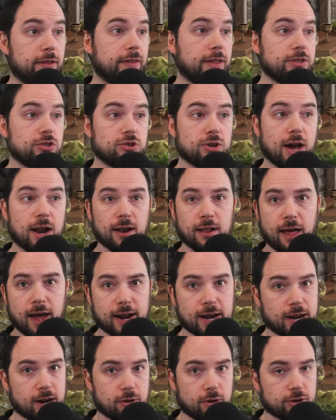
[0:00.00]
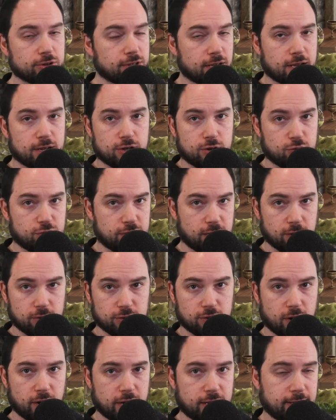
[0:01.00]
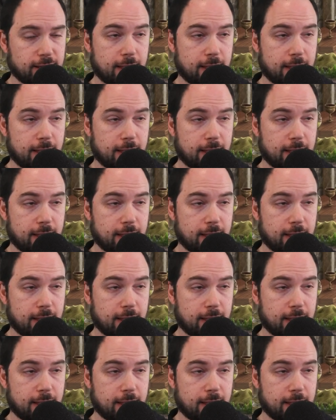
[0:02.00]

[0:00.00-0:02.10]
Unless you got a lot of heroes that can do single target